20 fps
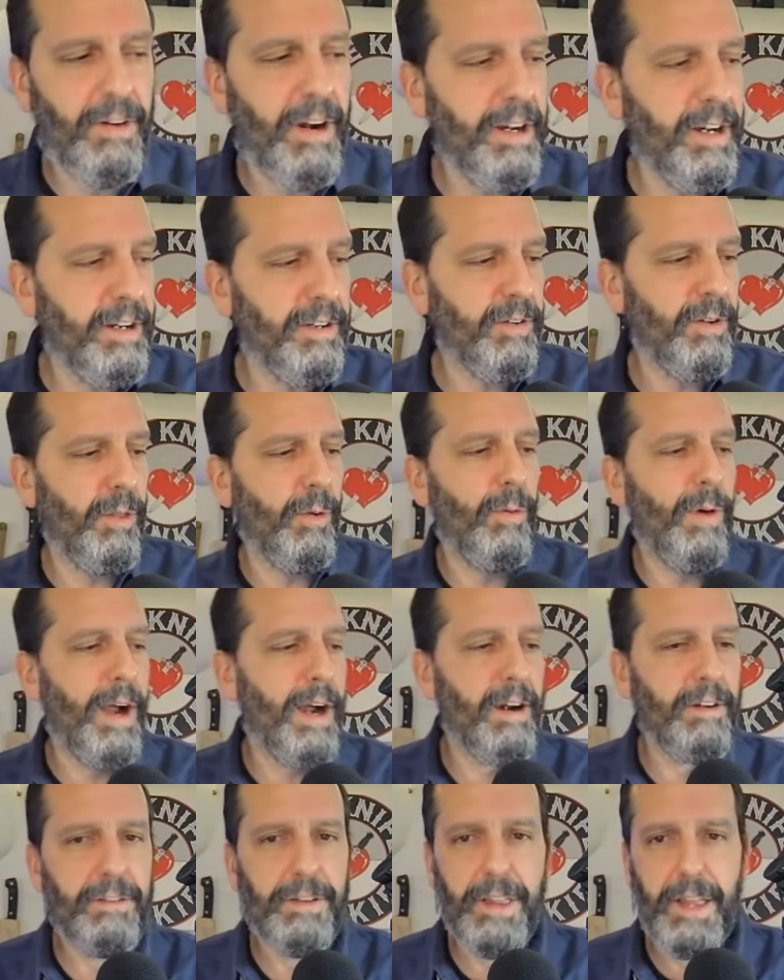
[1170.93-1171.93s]
right under the
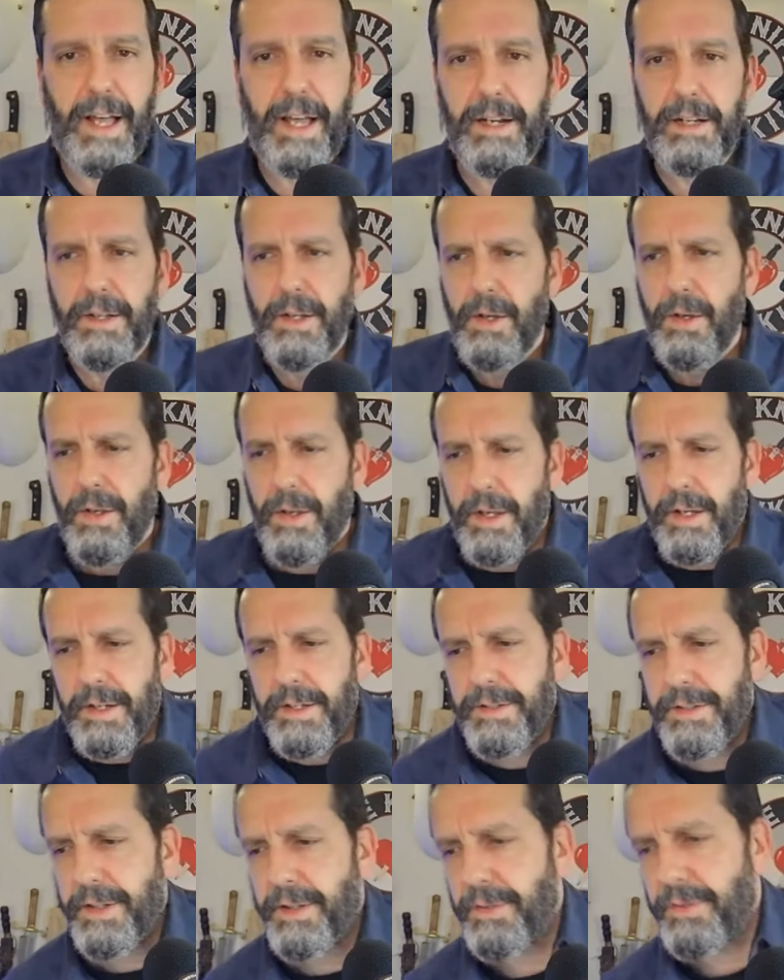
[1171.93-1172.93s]
wire for that.
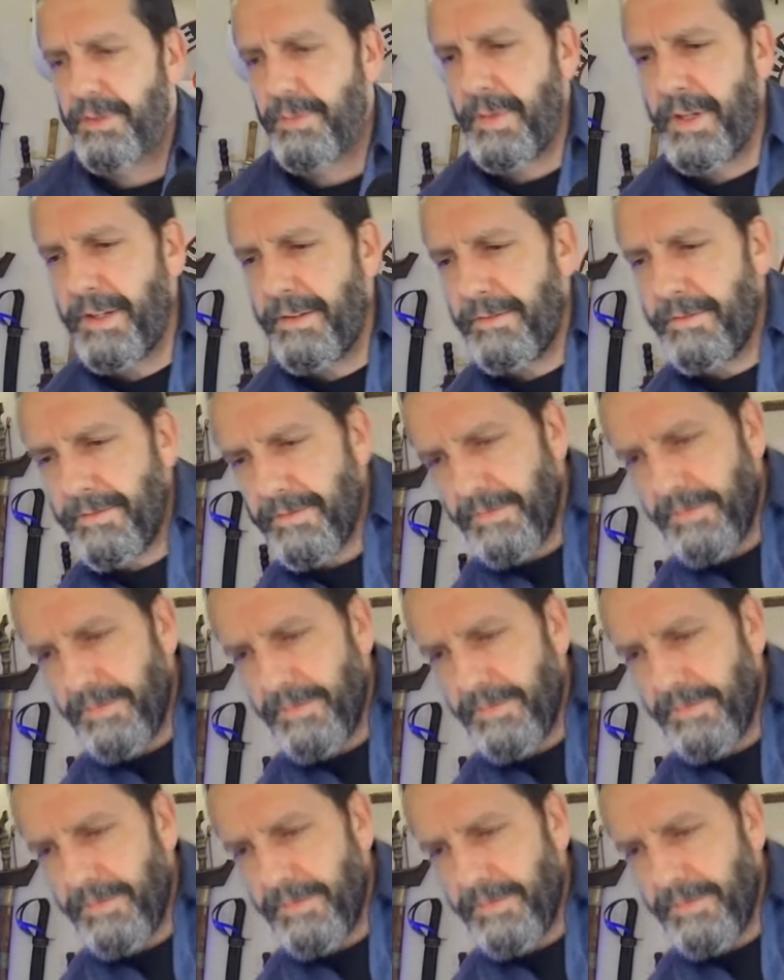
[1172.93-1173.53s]
Excuse me.